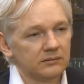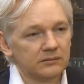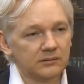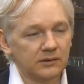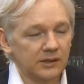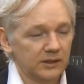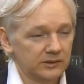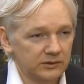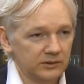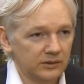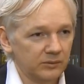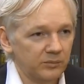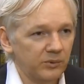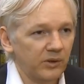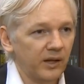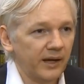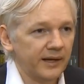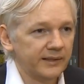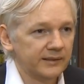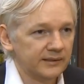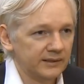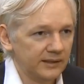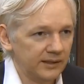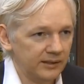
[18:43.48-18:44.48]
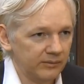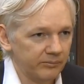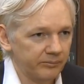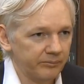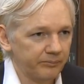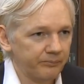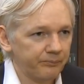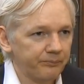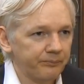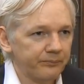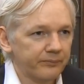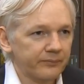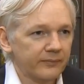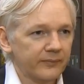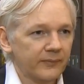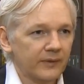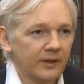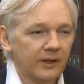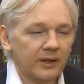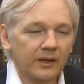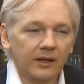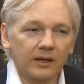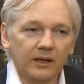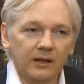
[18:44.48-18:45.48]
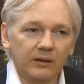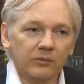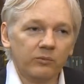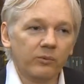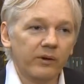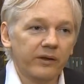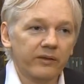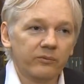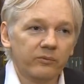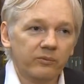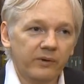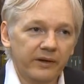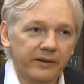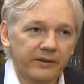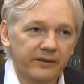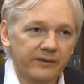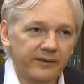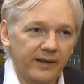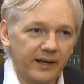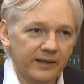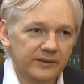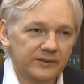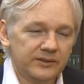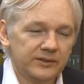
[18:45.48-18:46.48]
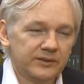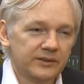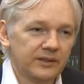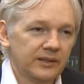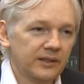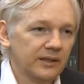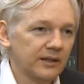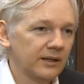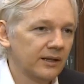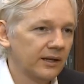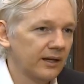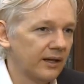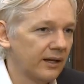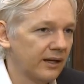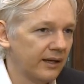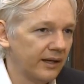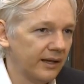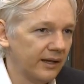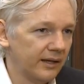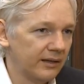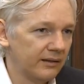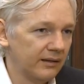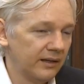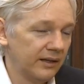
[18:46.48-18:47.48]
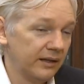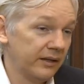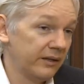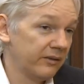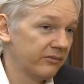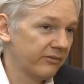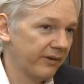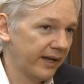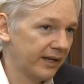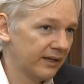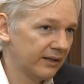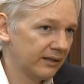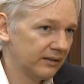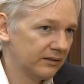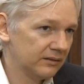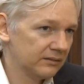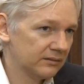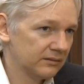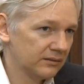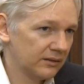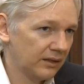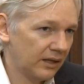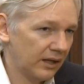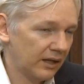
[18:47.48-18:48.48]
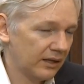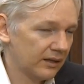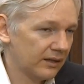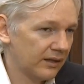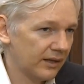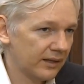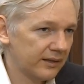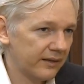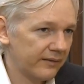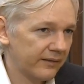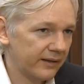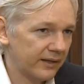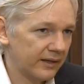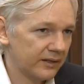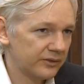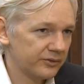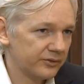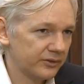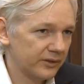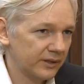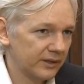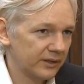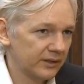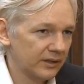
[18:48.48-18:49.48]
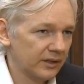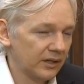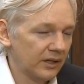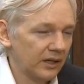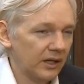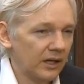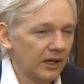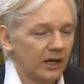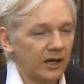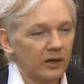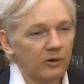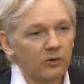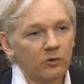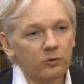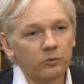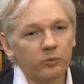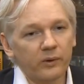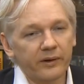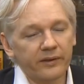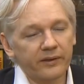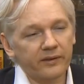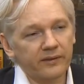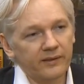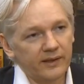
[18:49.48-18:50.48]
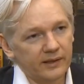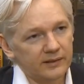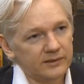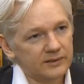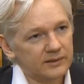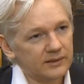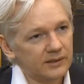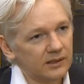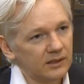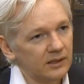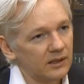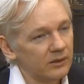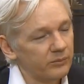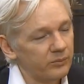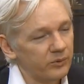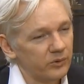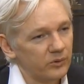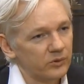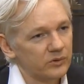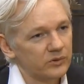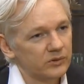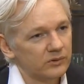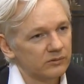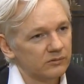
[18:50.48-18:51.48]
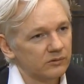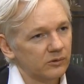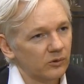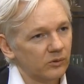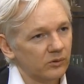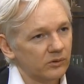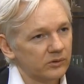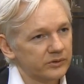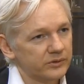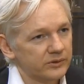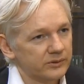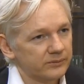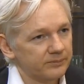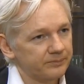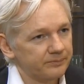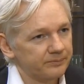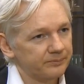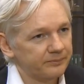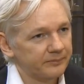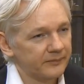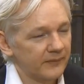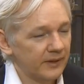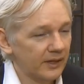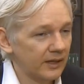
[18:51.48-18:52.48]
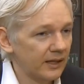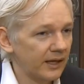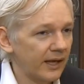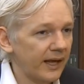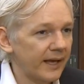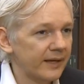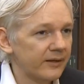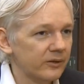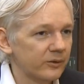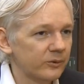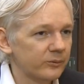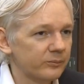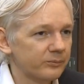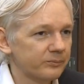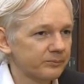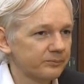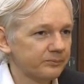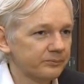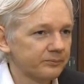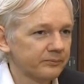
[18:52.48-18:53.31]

doesn't apply to him, whether that's in invading another country or whether that's abuse of laws at home.